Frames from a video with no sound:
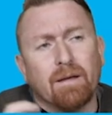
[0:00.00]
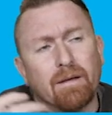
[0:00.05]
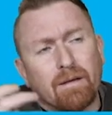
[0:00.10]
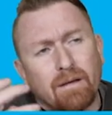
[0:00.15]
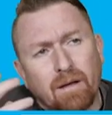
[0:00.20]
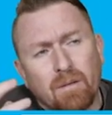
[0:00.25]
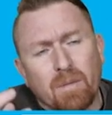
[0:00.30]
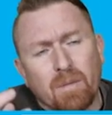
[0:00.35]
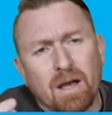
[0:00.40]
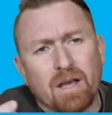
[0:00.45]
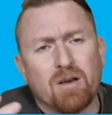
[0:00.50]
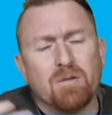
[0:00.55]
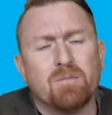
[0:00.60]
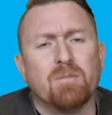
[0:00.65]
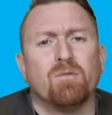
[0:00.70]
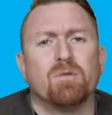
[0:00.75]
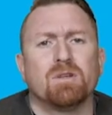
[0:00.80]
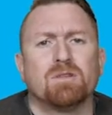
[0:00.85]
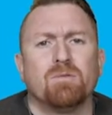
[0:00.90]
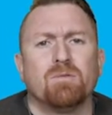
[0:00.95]
a myoma
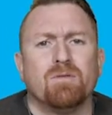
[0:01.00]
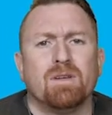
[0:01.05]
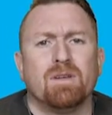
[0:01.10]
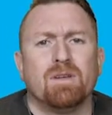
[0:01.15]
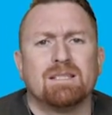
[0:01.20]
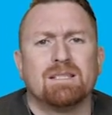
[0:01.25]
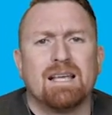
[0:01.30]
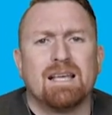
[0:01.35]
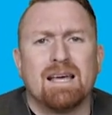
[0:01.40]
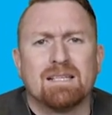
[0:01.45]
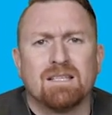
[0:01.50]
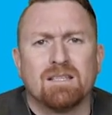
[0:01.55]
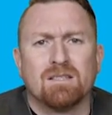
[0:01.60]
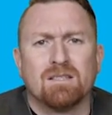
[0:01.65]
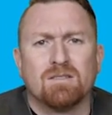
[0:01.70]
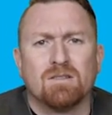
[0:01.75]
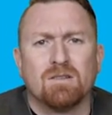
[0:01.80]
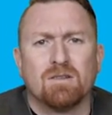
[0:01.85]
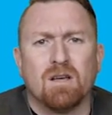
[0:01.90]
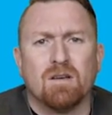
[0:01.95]
which prevents access to
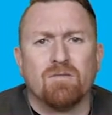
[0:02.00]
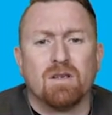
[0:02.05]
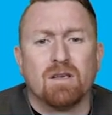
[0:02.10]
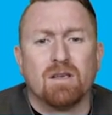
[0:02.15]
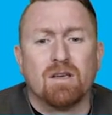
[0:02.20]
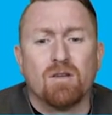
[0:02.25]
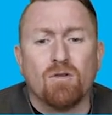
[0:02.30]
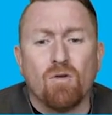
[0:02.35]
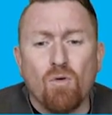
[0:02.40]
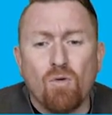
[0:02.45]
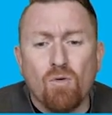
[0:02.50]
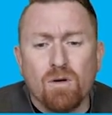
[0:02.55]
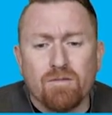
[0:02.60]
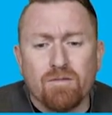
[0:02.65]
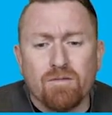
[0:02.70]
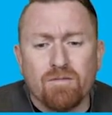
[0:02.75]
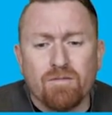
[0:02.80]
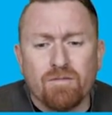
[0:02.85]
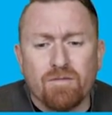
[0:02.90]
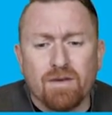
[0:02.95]
an ovary can all
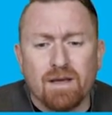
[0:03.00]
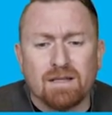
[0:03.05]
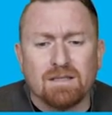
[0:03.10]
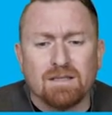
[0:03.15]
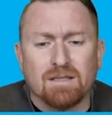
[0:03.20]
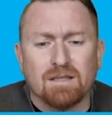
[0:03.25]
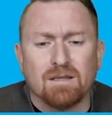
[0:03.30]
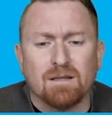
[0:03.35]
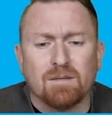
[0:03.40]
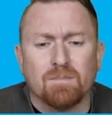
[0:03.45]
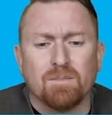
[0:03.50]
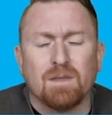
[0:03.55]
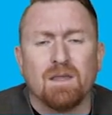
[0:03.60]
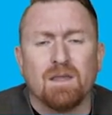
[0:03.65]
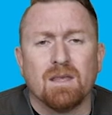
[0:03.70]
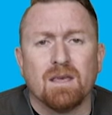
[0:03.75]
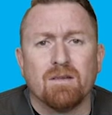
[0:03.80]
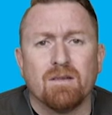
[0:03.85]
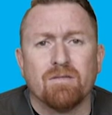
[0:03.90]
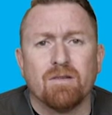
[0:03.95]
affect
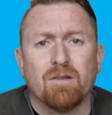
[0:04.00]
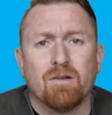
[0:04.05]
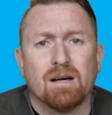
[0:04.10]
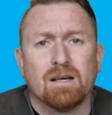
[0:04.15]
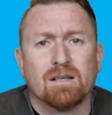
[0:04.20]
the FOI.